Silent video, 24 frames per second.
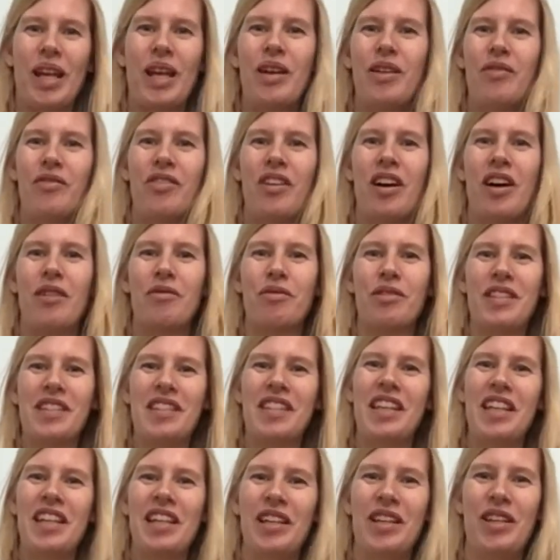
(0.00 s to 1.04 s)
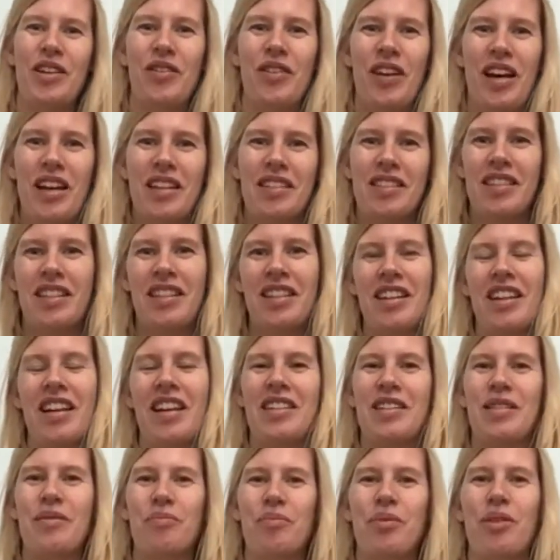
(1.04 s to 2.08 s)
If I was seeing you as
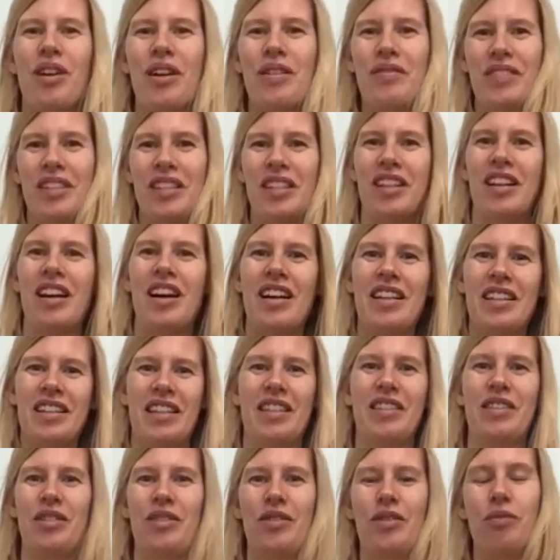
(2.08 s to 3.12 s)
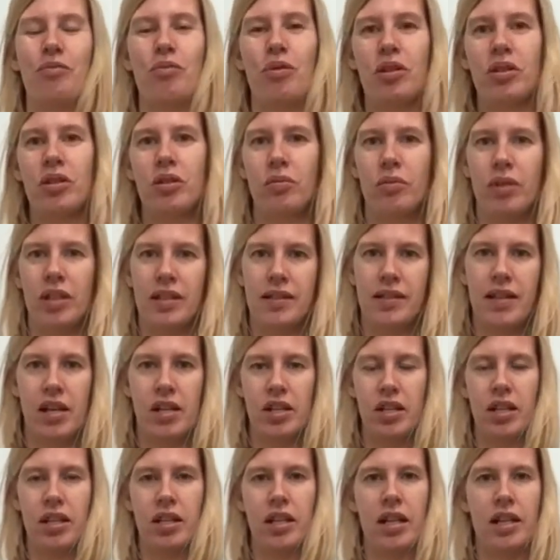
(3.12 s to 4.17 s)
a private client and do a one-to-one
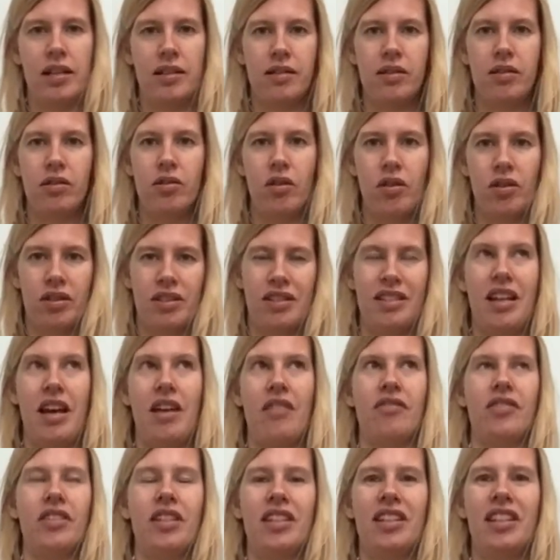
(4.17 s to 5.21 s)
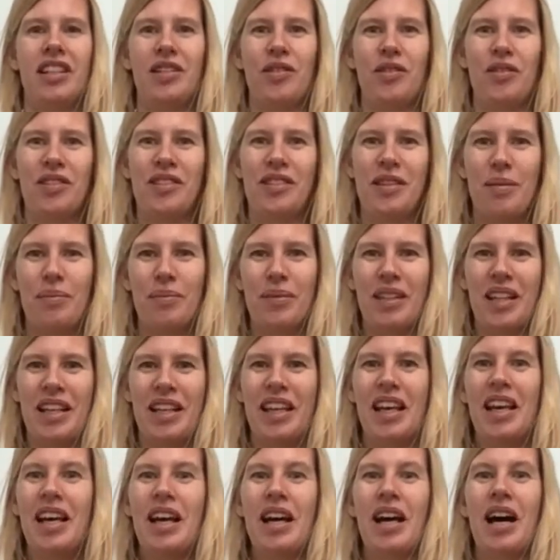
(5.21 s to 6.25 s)
session, it's definitely not
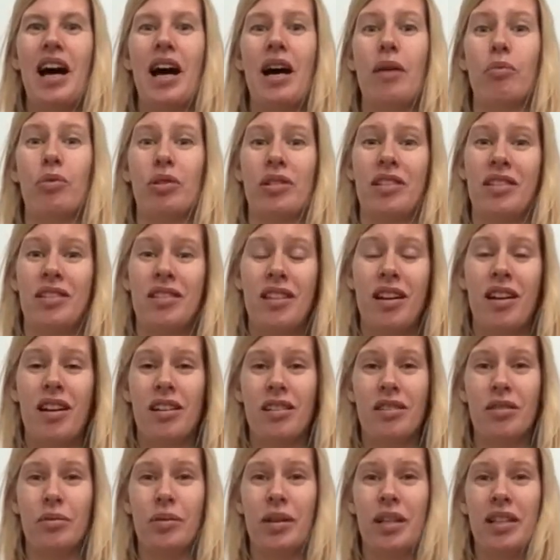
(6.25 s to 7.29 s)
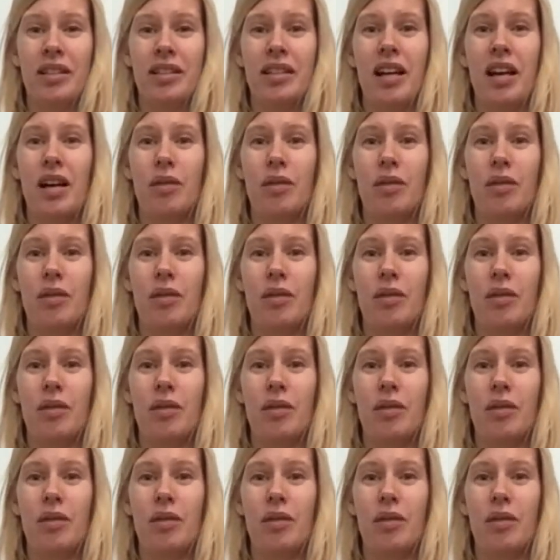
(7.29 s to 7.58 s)
something I would start with.